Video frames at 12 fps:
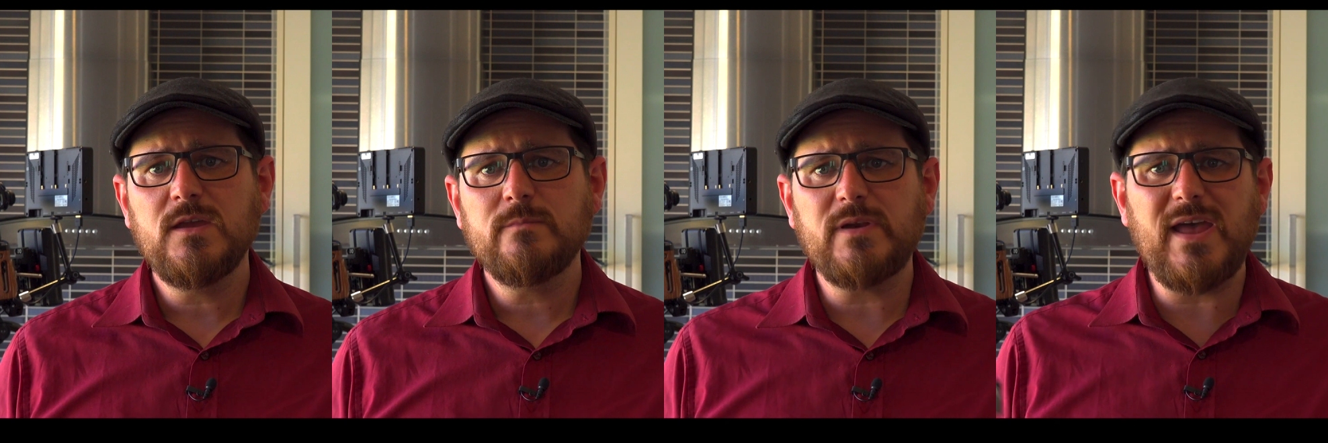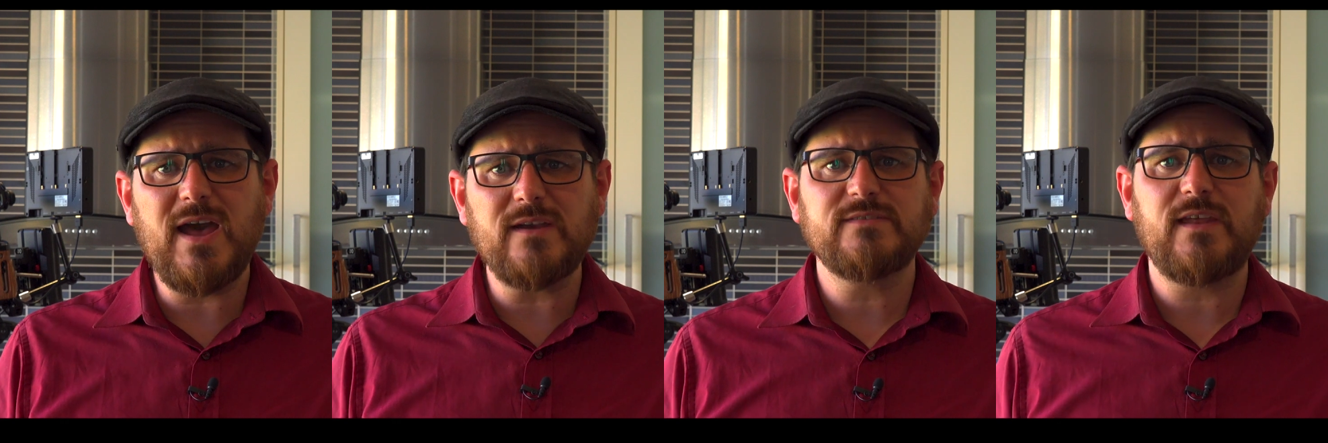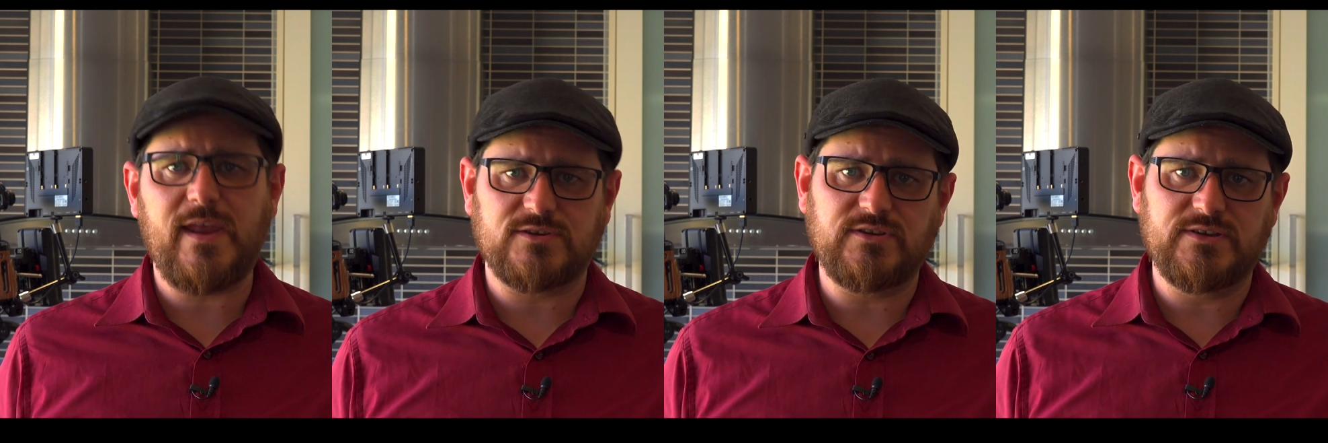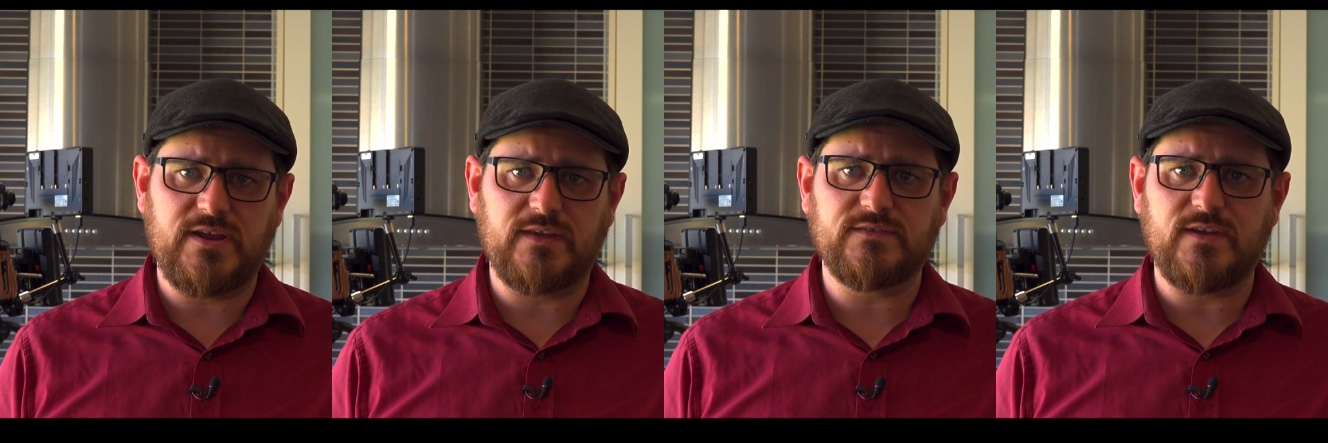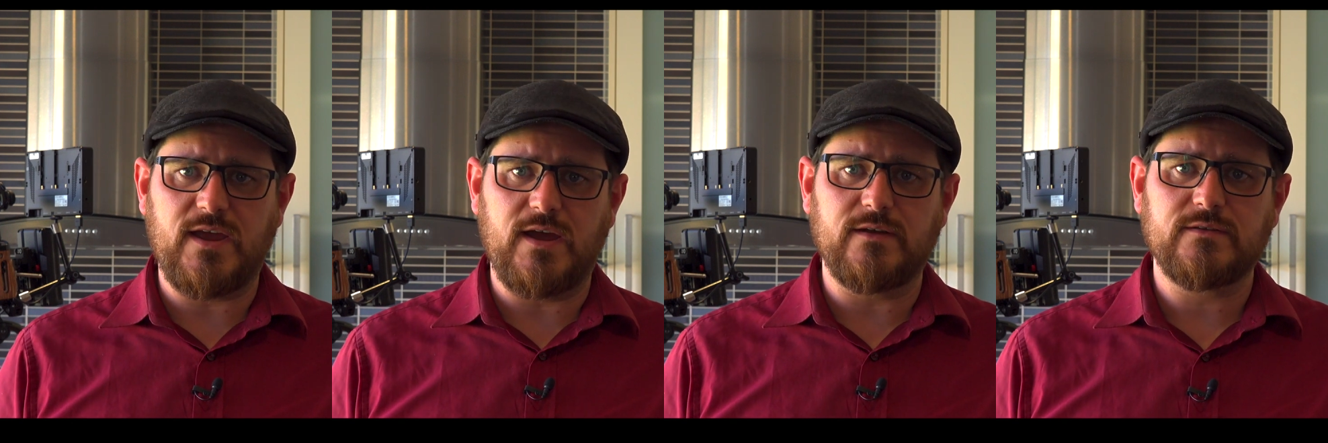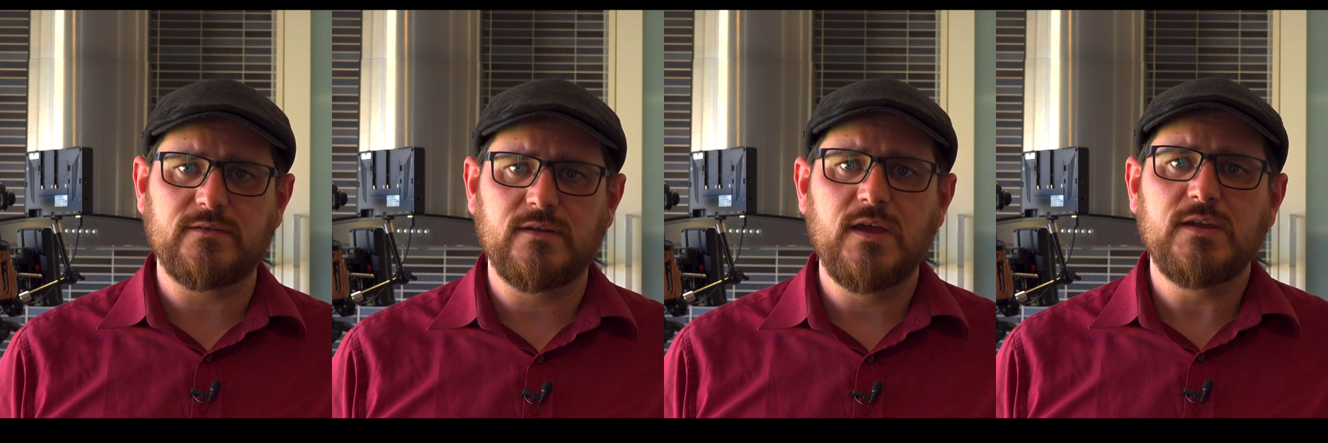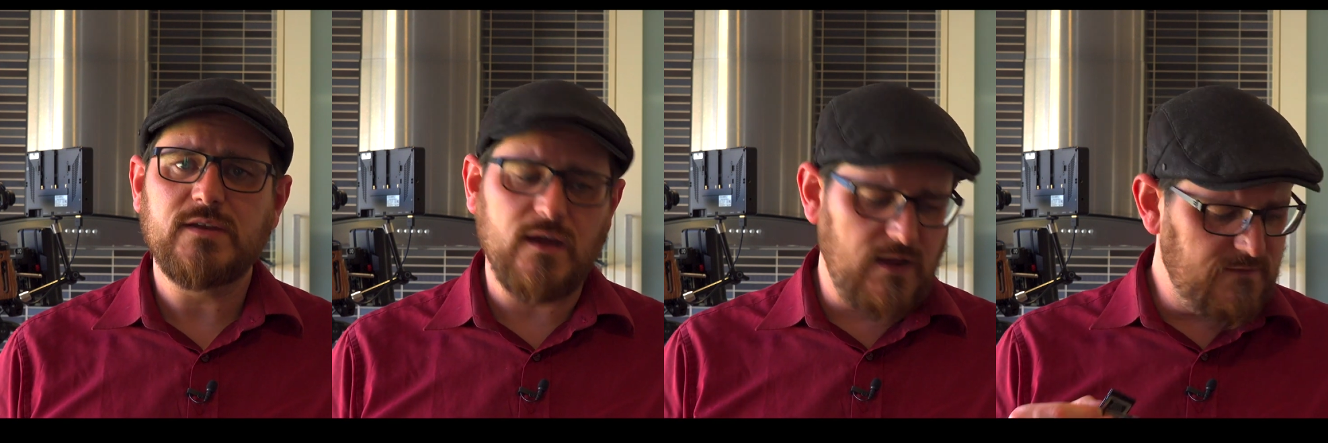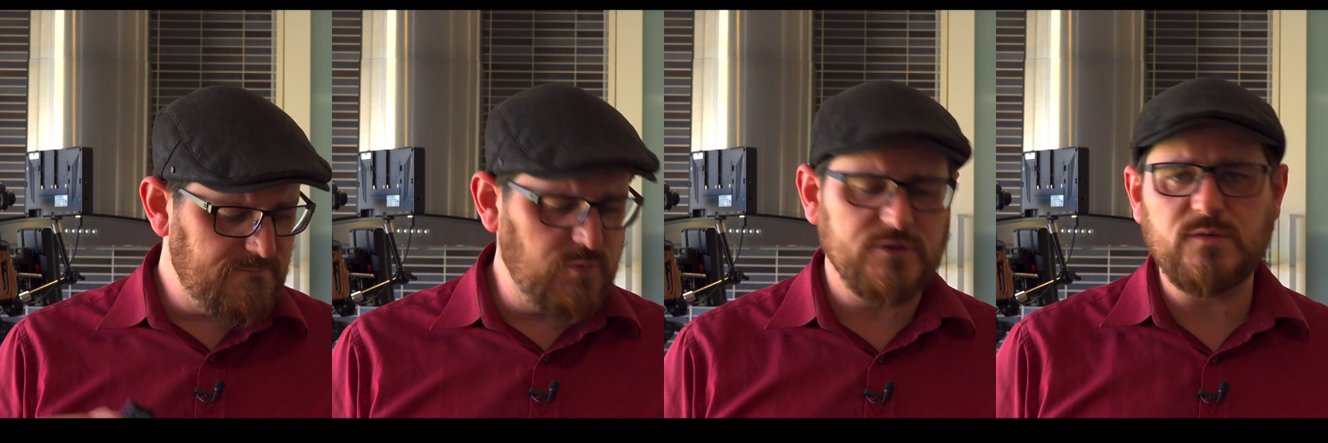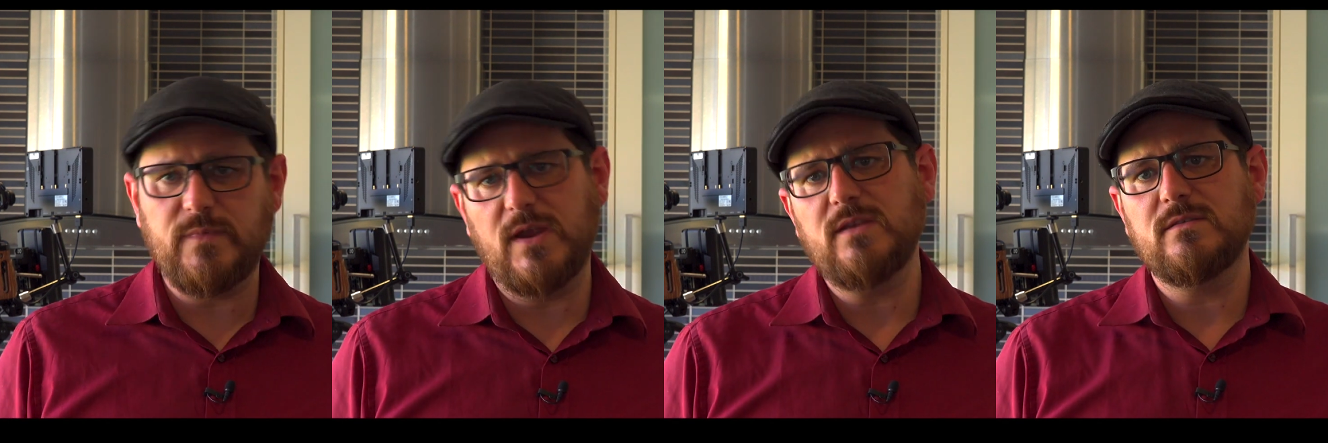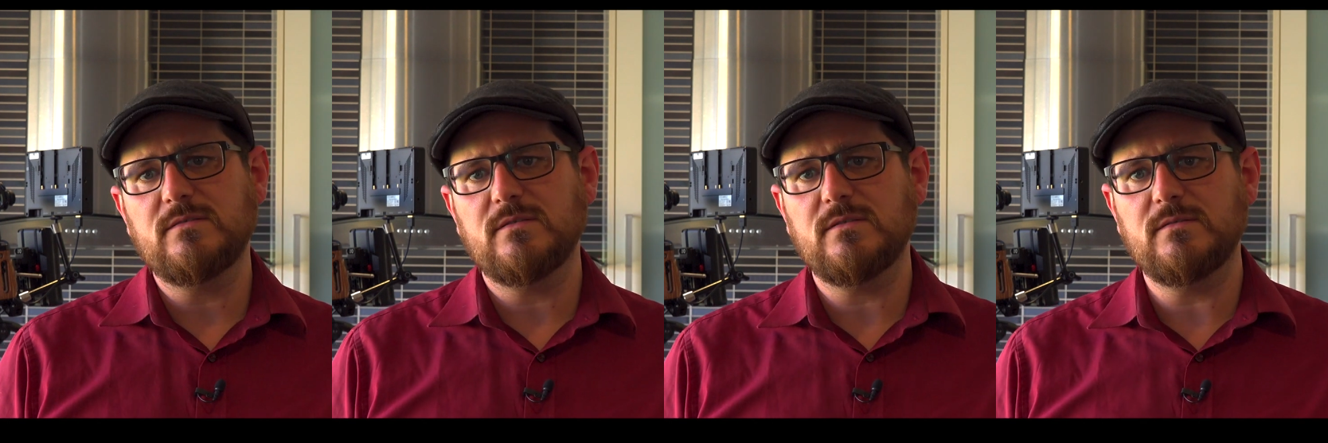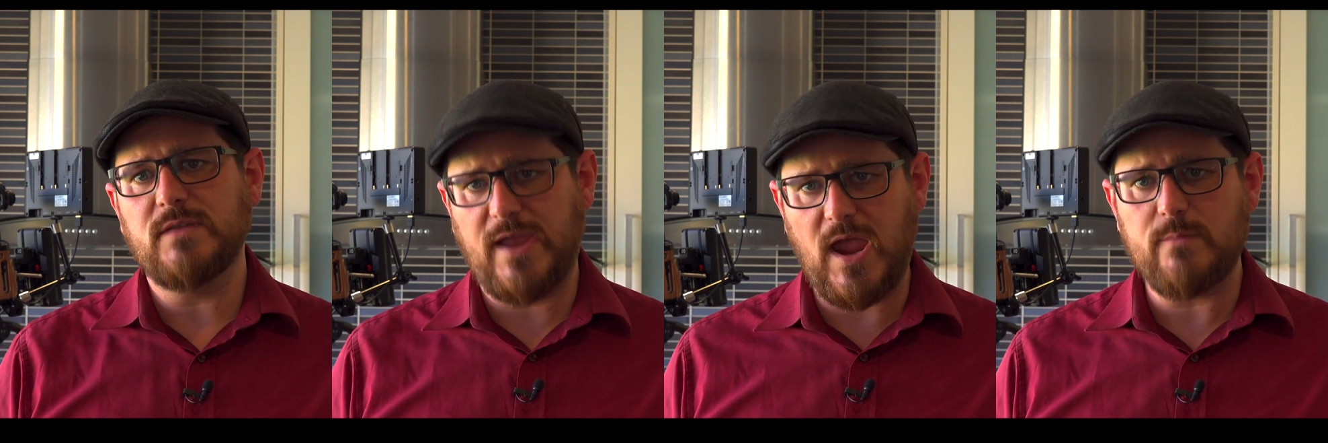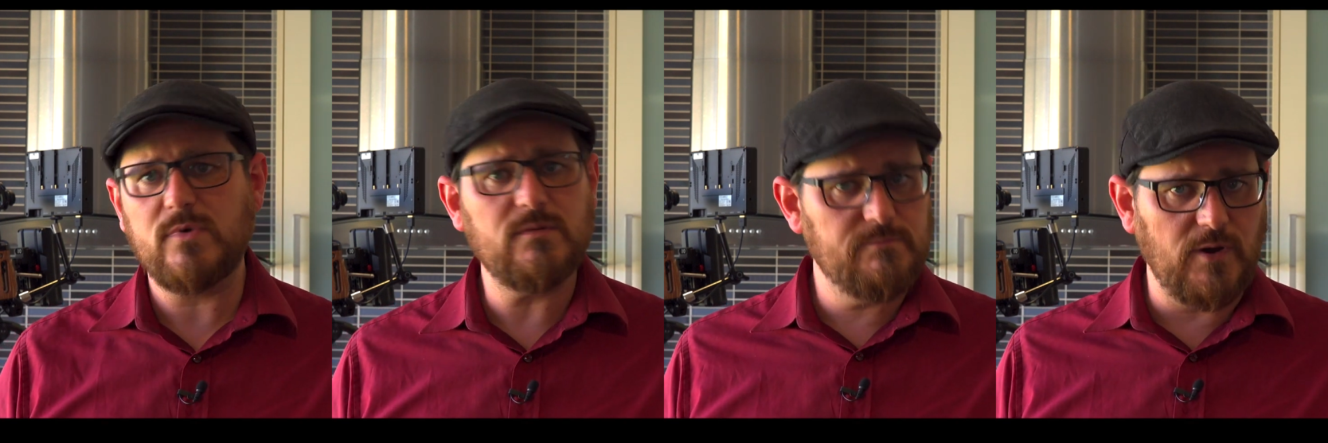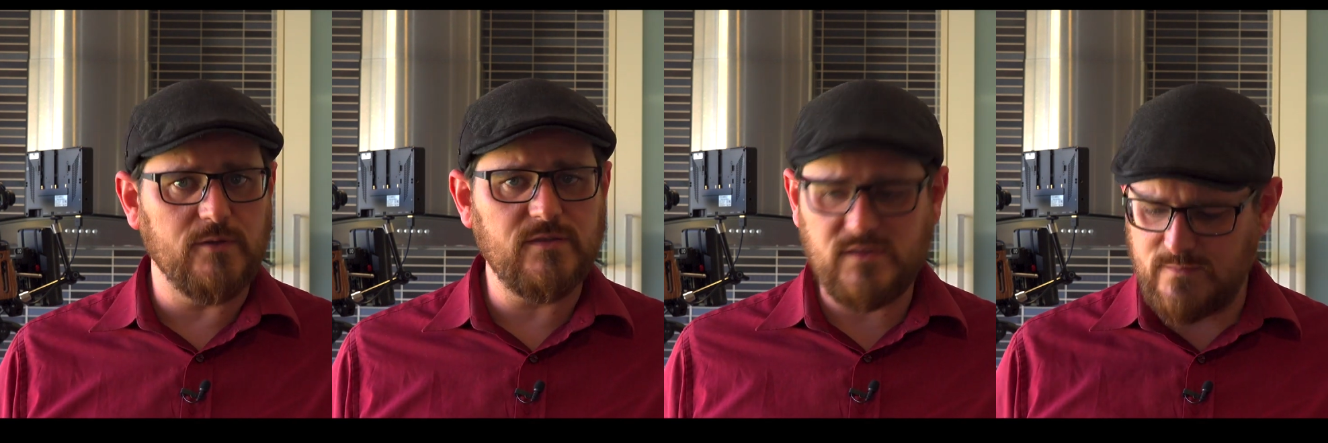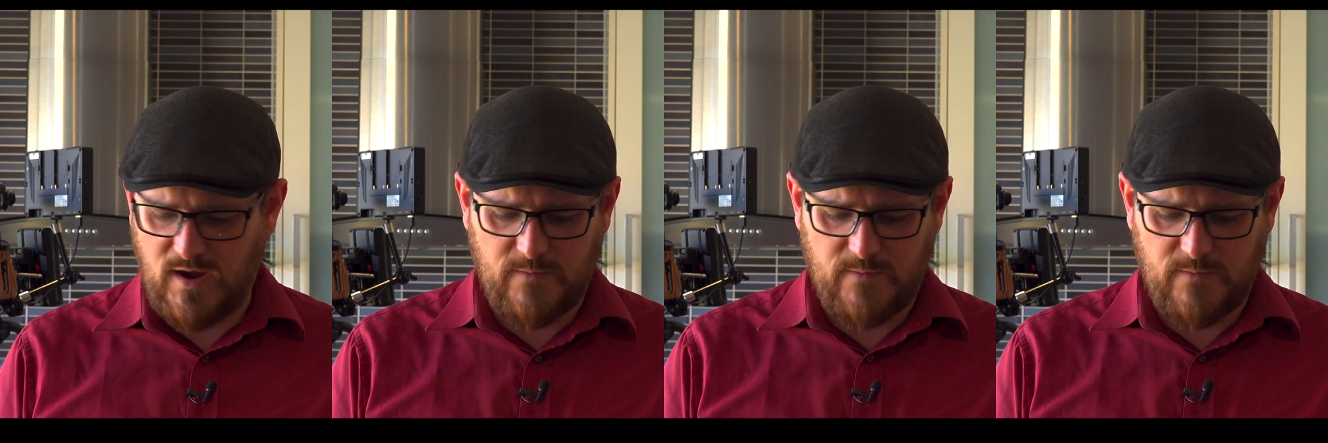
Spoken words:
But how does that actually test out? Now I've put them in the camera, both of them.